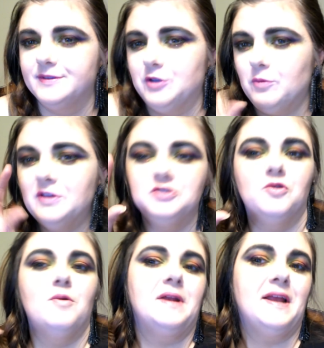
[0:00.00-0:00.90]
much
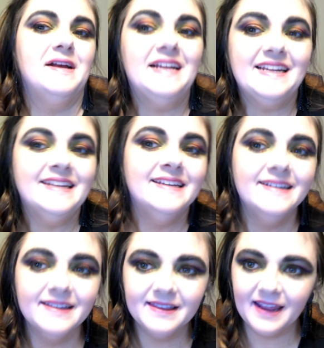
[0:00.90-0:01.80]
going on,
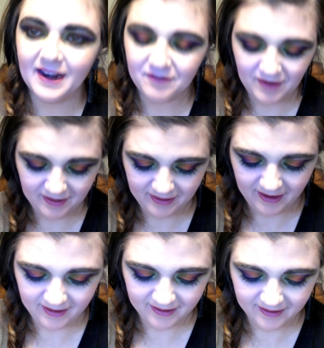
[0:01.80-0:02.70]
that I felt like
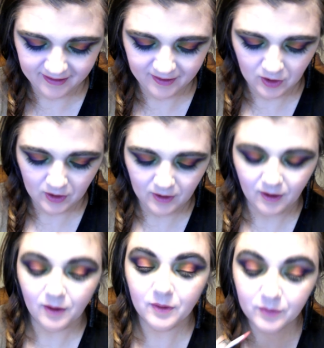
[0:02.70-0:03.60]

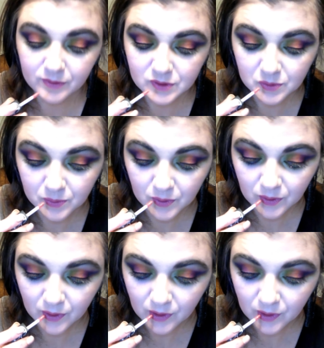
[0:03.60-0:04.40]
a super